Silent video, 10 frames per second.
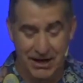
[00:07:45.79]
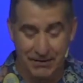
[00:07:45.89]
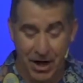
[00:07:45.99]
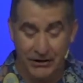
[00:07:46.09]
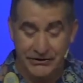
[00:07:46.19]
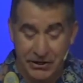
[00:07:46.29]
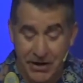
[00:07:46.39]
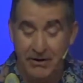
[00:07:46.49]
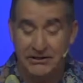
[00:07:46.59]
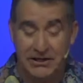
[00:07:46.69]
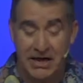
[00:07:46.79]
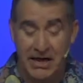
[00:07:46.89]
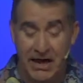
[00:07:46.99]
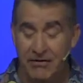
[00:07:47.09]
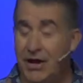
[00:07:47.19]
But also notice
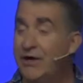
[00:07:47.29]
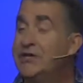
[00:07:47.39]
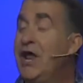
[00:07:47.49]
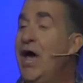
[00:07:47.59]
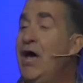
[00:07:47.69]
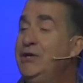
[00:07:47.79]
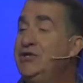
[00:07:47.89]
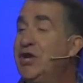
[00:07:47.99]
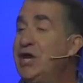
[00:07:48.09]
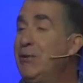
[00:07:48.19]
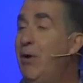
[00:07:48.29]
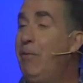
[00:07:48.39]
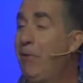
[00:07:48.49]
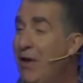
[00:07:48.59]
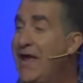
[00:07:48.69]
that there is an unshakable
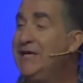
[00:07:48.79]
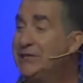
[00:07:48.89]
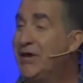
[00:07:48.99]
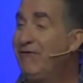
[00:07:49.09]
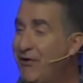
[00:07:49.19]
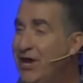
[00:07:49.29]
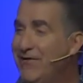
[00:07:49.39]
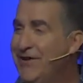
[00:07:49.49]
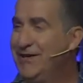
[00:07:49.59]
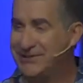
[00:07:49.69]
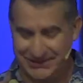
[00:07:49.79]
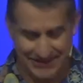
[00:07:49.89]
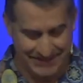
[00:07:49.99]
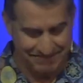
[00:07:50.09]
place of forgiveness.